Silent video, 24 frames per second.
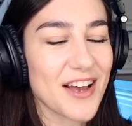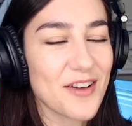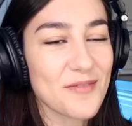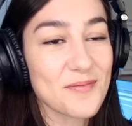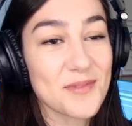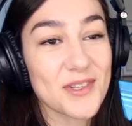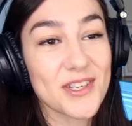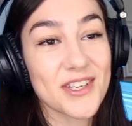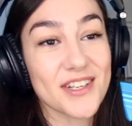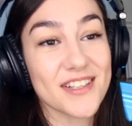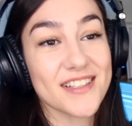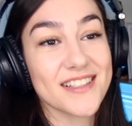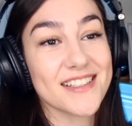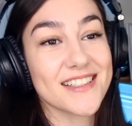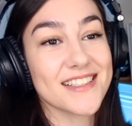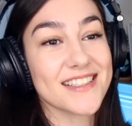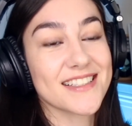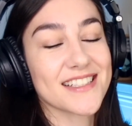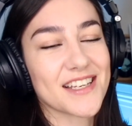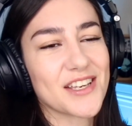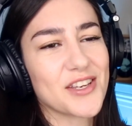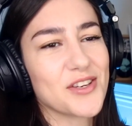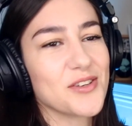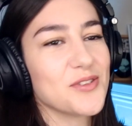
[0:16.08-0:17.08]
I'm
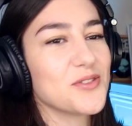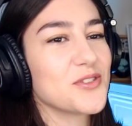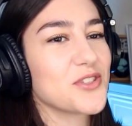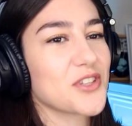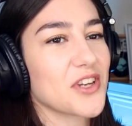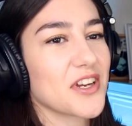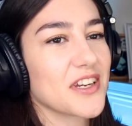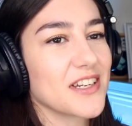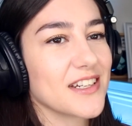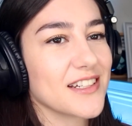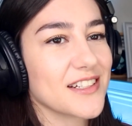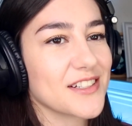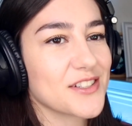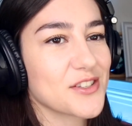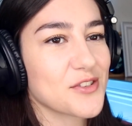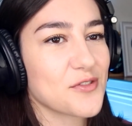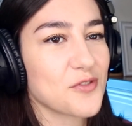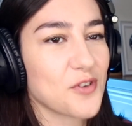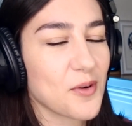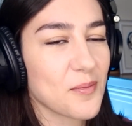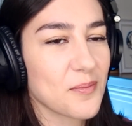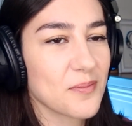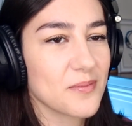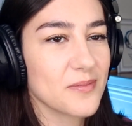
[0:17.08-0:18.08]
good. Are you joining us
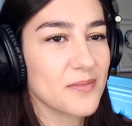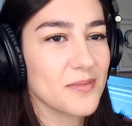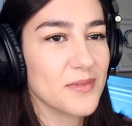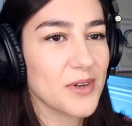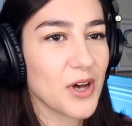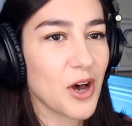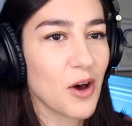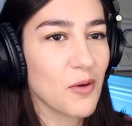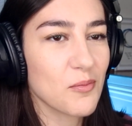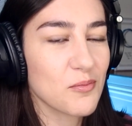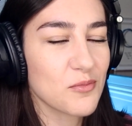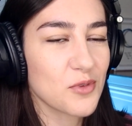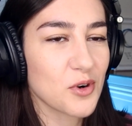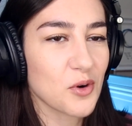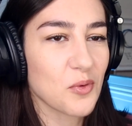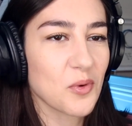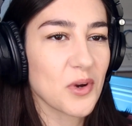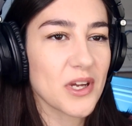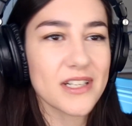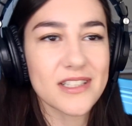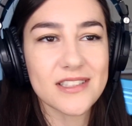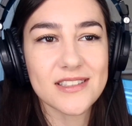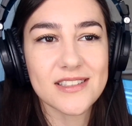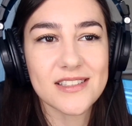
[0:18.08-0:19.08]
from Umbra
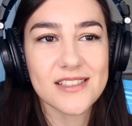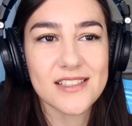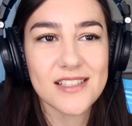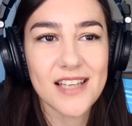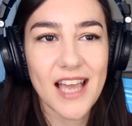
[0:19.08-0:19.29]
World